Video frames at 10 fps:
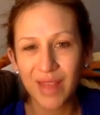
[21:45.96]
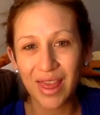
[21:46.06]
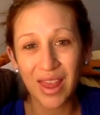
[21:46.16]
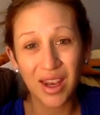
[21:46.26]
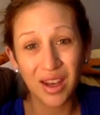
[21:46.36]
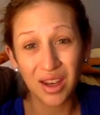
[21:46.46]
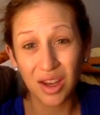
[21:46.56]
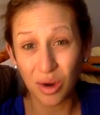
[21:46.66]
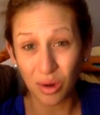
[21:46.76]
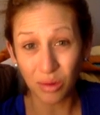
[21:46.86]
then,
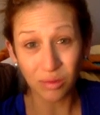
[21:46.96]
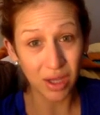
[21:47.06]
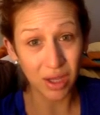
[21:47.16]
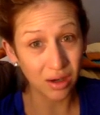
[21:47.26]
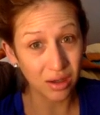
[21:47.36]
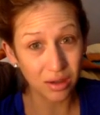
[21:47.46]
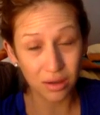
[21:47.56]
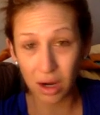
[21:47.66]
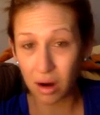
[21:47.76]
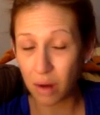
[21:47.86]
there
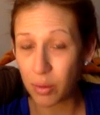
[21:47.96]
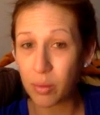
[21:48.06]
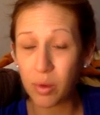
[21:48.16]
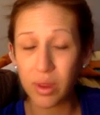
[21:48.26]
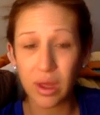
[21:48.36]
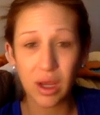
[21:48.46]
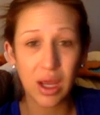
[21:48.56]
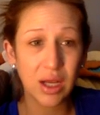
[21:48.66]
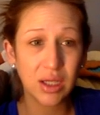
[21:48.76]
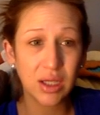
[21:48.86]
are people that
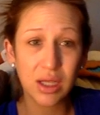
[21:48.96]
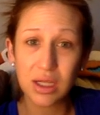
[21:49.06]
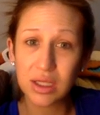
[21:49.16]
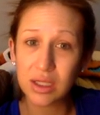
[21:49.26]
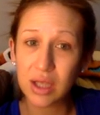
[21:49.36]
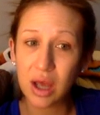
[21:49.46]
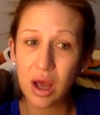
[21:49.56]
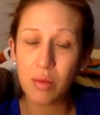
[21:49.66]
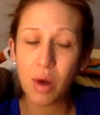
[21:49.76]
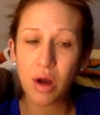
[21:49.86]
get into this
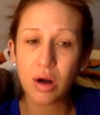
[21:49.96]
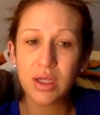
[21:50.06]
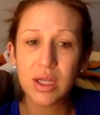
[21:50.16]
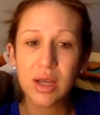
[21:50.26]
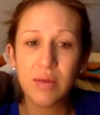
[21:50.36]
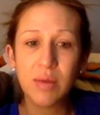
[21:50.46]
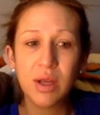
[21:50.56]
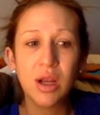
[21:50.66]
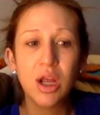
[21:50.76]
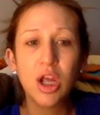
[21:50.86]
on our team
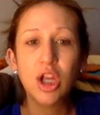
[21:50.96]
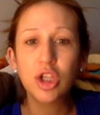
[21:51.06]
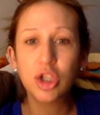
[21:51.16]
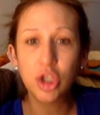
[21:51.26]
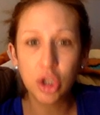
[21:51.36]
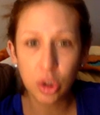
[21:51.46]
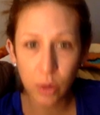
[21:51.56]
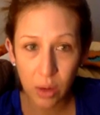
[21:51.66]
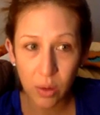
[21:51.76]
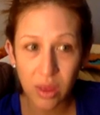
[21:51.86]
and do
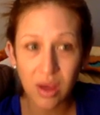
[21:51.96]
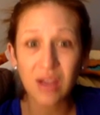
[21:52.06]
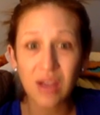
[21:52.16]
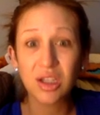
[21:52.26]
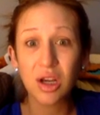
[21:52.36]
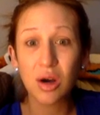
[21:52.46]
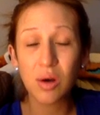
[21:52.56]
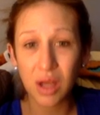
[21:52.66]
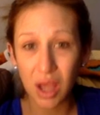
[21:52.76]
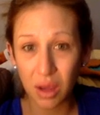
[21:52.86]
it with gusto
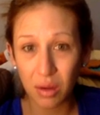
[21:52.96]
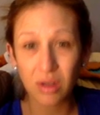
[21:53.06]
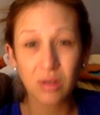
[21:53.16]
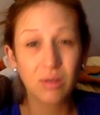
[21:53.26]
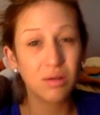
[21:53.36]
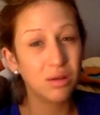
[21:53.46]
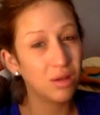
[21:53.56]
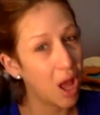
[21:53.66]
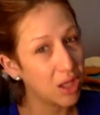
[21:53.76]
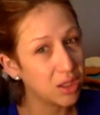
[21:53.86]
and get
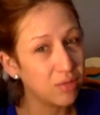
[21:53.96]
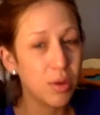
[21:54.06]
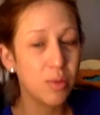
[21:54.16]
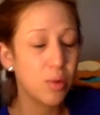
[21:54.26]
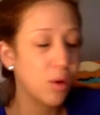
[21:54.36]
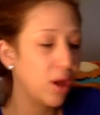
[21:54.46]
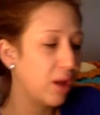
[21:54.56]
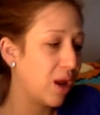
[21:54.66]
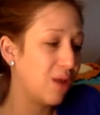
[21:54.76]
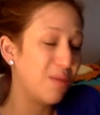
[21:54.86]
lots of people
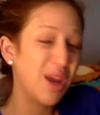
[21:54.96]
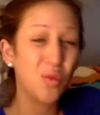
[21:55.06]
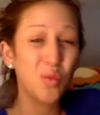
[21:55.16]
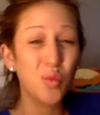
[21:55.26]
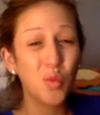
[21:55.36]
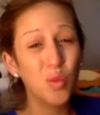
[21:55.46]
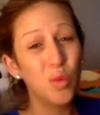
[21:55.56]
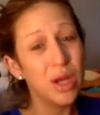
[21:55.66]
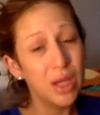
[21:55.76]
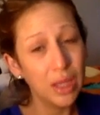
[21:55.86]
and make
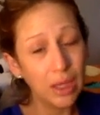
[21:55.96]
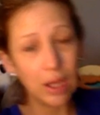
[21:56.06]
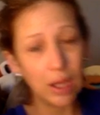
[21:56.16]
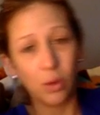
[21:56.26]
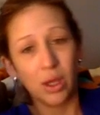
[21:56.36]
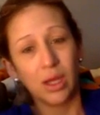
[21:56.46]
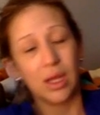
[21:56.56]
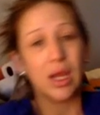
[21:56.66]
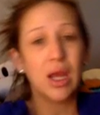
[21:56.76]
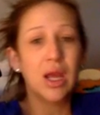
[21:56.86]
really, really